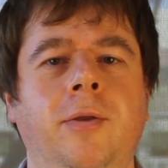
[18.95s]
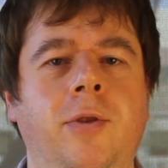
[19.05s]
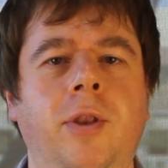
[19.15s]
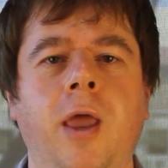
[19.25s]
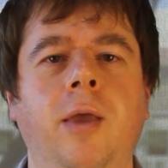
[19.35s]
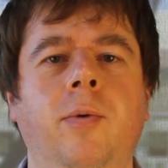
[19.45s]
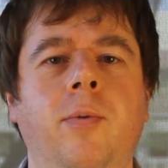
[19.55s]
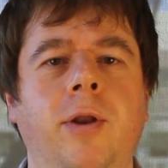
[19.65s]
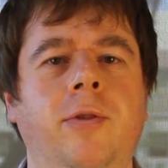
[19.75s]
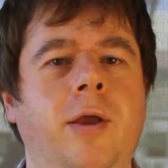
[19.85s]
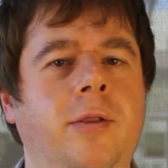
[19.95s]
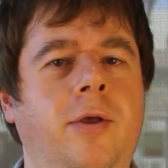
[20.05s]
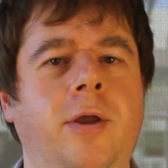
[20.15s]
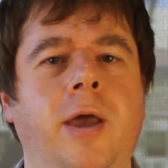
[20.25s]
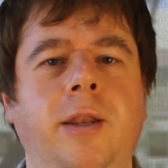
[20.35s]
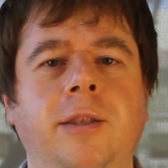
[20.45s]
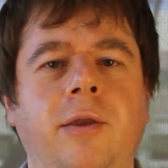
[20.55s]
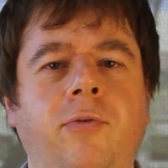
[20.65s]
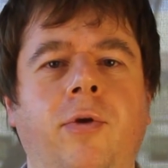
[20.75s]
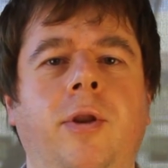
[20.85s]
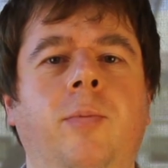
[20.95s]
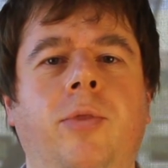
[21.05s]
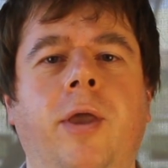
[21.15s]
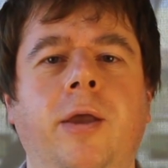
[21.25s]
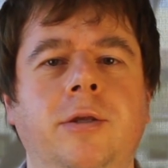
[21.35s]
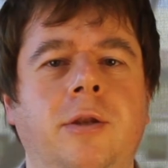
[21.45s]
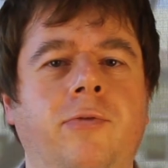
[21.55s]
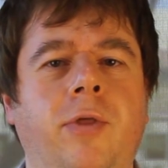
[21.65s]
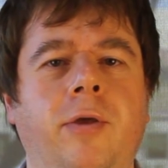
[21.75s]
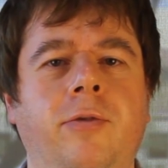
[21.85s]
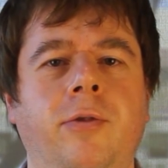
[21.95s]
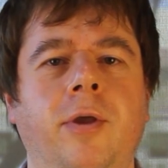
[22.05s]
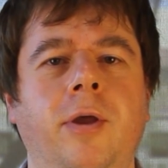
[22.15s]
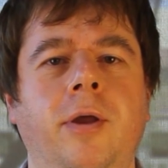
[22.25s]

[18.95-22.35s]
Today, we want to take a look at a different implication of this,